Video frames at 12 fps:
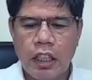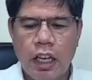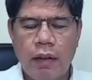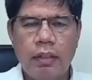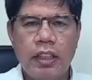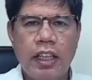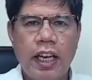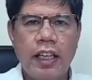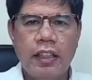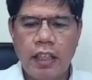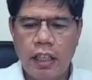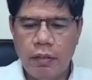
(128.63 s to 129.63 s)
Every
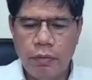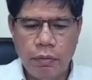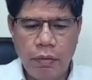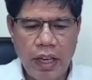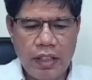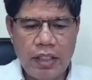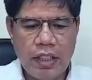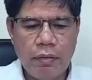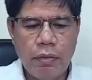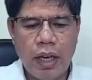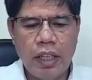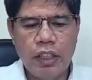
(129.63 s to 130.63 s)
day they are
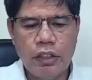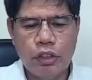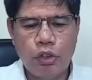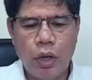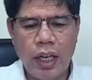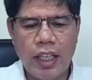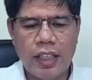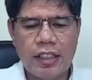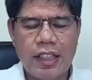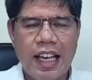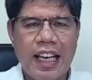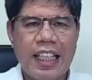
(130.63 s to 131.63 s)
facing various
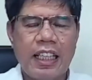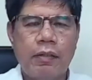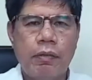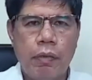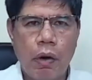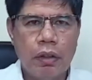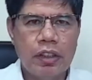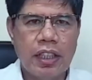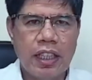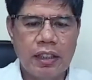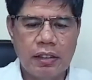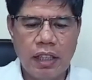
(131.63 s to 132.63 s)
trials like false
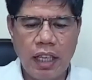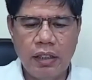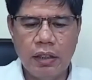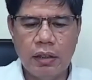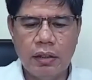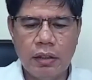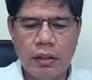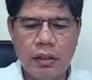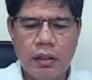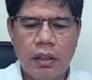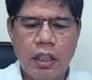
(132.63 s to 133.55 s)
accusations,